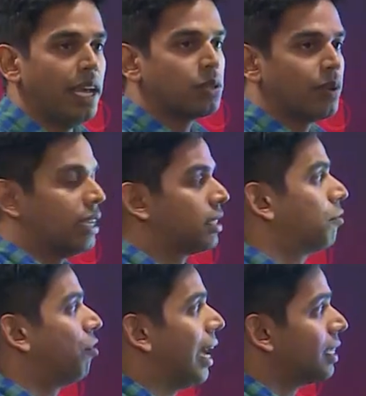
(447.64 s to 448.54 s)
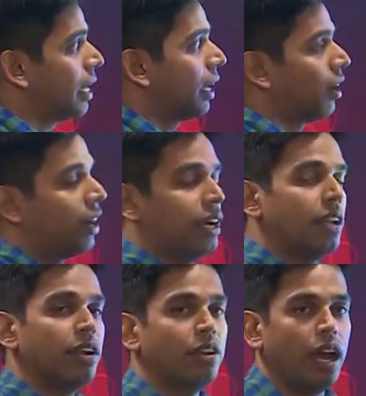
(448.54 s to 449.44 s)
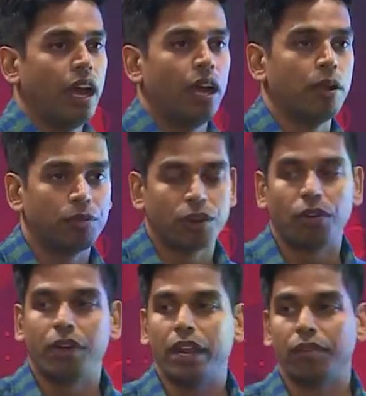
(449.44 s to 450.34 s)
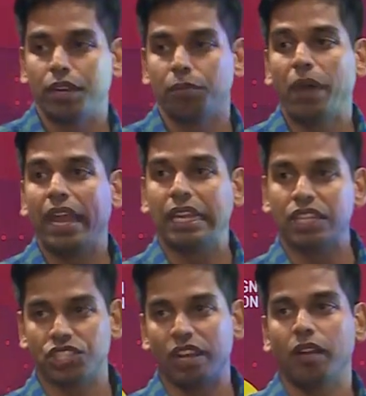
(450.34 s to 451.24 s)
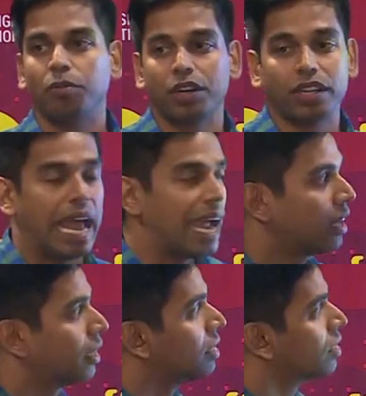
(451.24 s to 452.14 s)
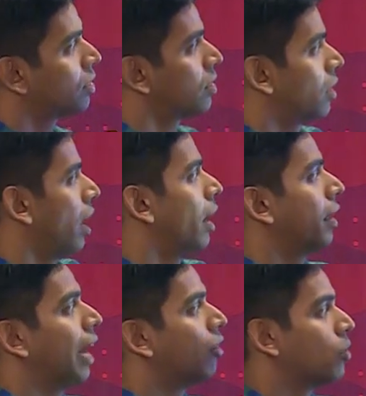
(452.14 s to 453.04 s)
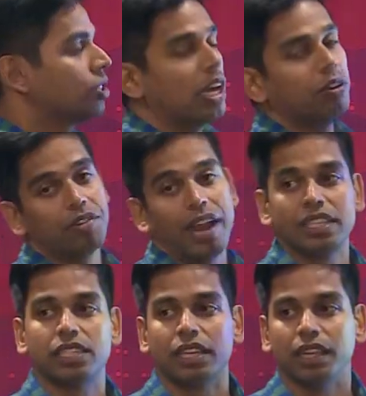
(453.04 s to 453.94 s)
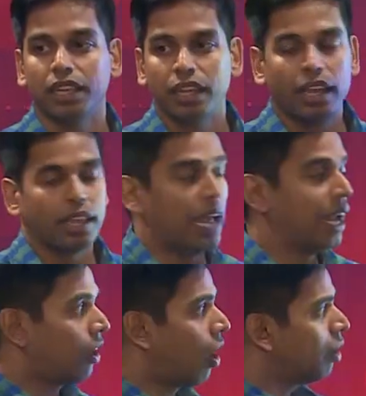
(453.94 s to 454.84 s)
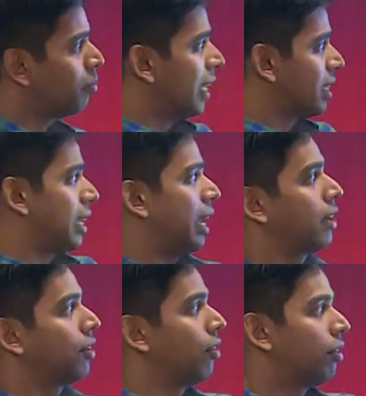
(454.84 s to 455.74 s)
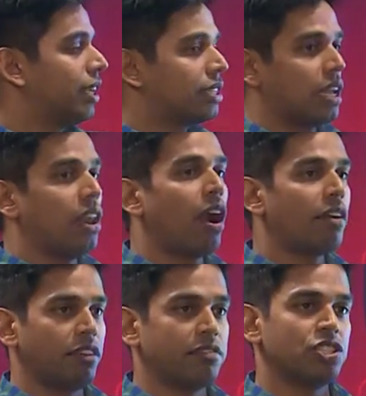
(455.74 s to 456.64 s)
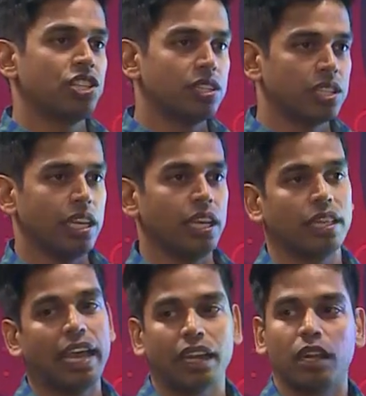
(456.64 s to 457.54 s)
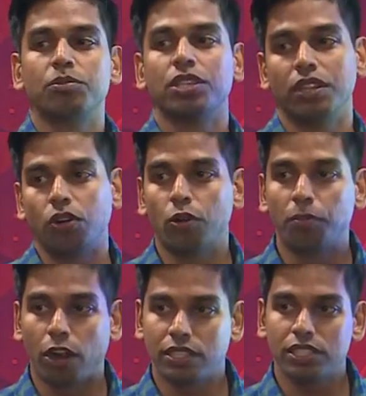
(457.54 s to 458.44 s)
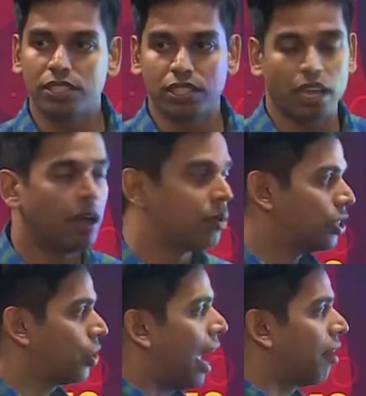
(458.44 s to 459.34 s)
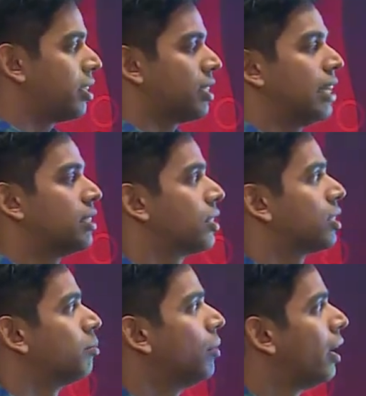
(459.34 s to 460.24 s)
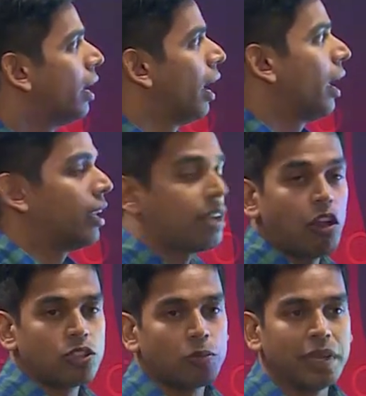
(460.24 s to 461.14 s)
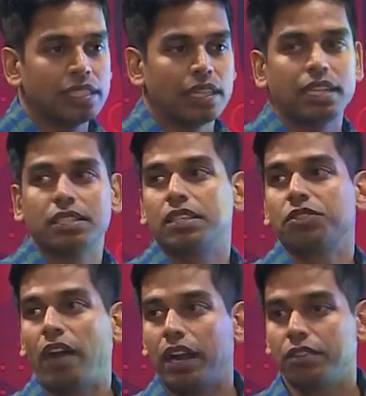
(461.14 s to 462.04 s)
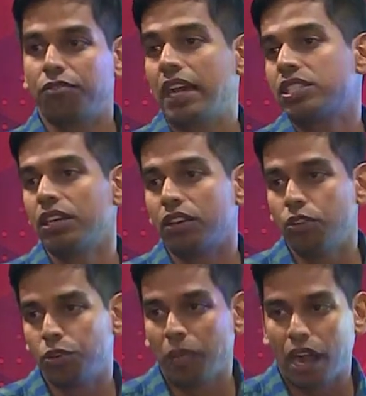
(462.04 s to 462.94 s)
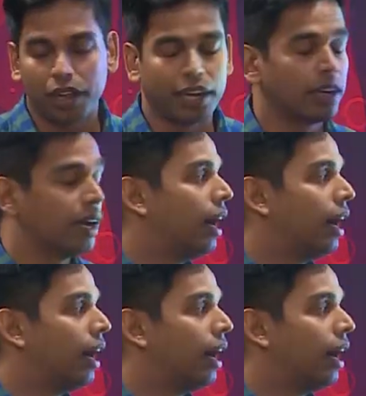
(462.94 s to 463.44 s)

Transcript: as well as the files that are read and written by each developer, that goes down drastically. That all means that there's a lot of efficiency that comes in the whole process once you have a design system. And that also means there's this faster go-to-market